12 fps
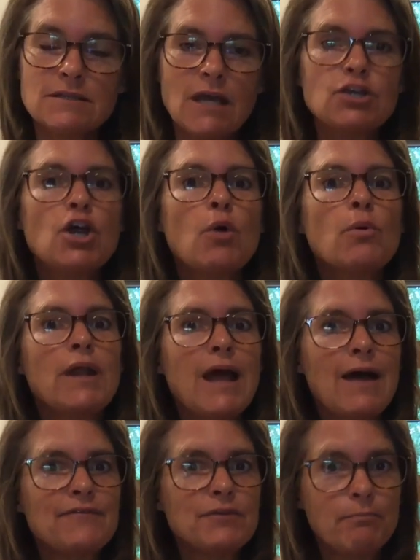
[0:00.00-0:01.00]
that you don't want to
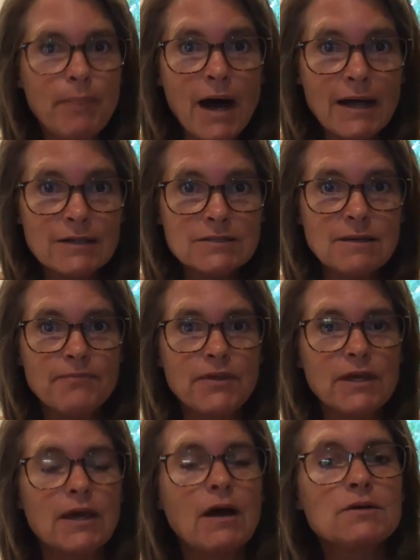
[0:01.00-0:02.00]
have to buy
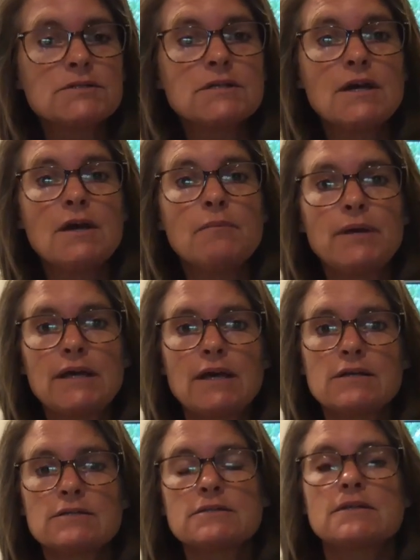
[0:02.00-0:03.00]
something else,
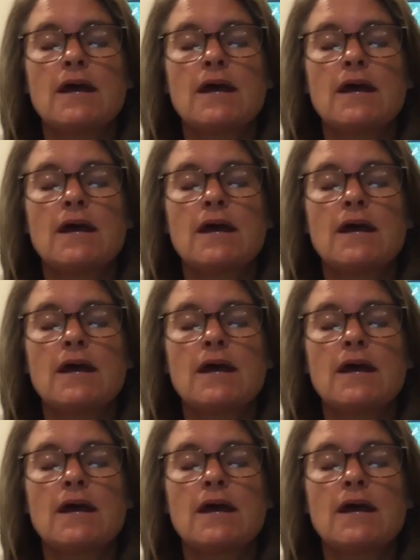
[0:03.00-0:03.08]
because